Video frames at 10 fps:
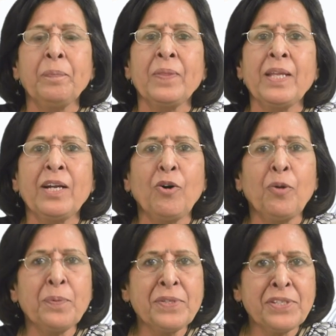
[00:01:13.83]
There are
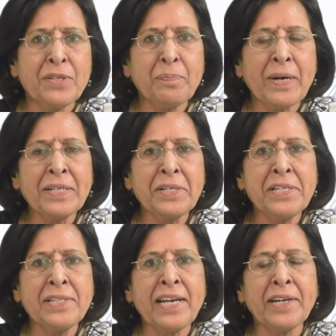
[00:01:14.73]
opposition
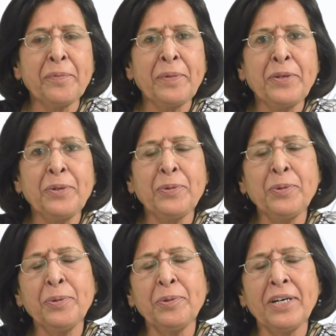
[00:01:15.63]
parties. There could be
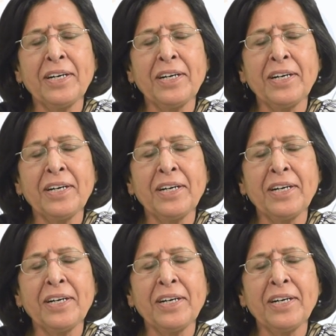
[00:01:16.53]
two,